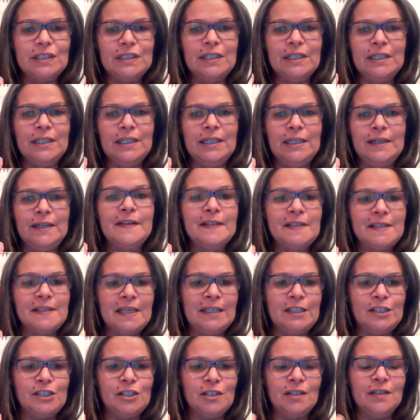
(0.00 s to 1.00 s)
the
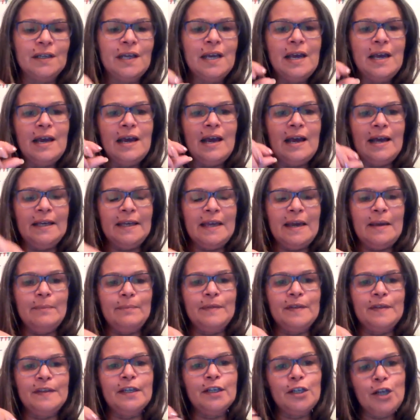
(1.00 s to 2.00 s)
teacher, I
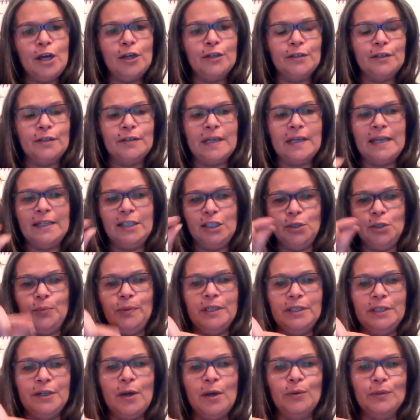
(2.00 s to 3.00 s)
am the learner, and you
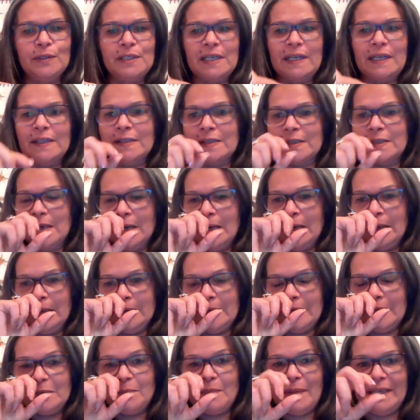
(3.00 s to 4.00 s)
will notice
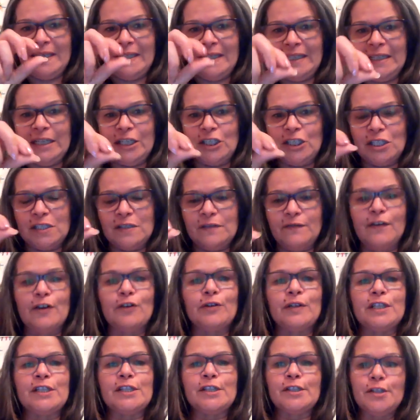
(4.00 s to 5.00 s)
that my English is
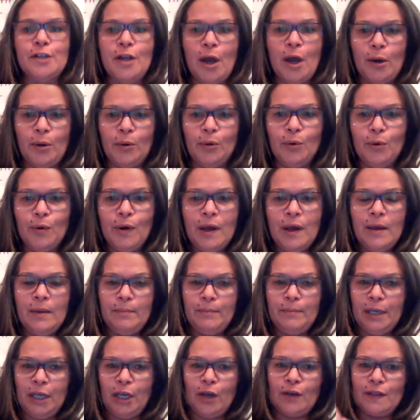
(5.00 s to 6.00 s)
very slow
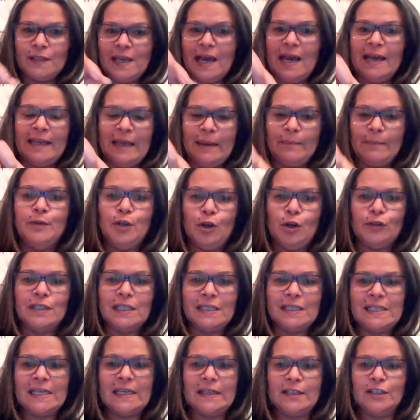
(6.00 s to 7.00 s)
because I am
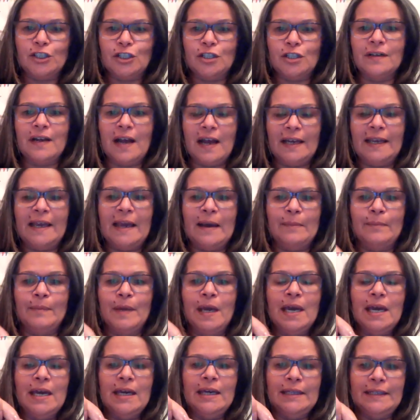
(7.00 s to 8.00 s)
not a teacher, I
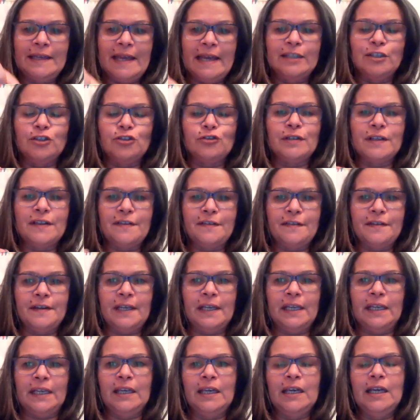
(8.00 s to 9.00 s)
am an entry
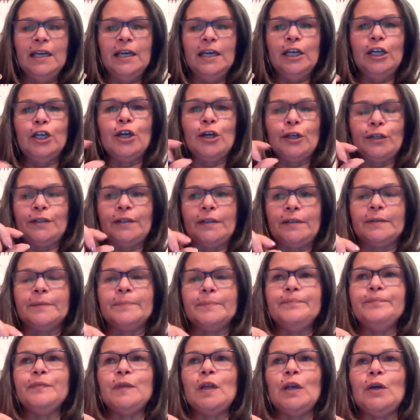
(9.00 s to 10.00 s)
3 learner.
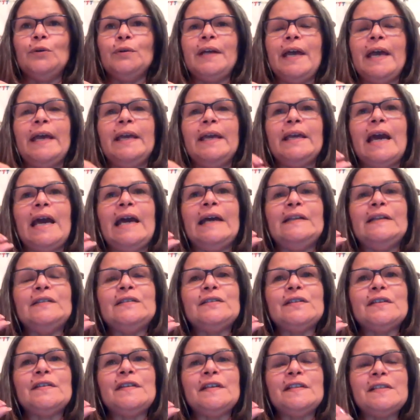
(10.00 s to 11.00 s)
Okay,
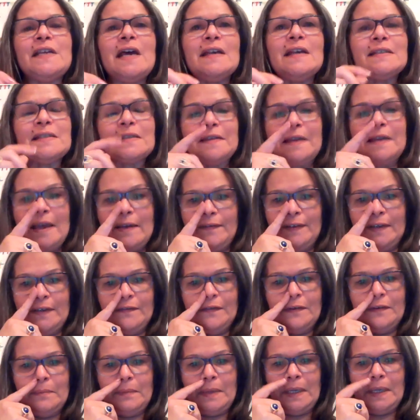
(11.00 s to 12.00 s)
and the task they have
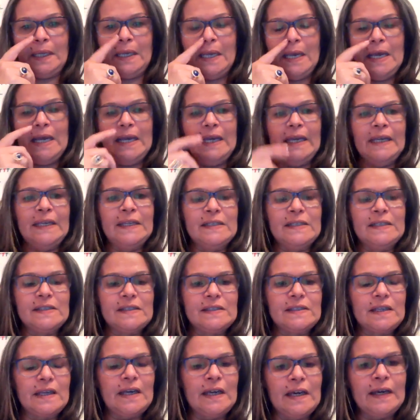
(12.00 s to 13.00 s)
given me
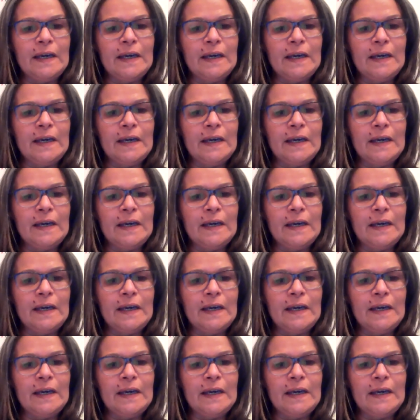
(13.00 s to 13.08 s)
is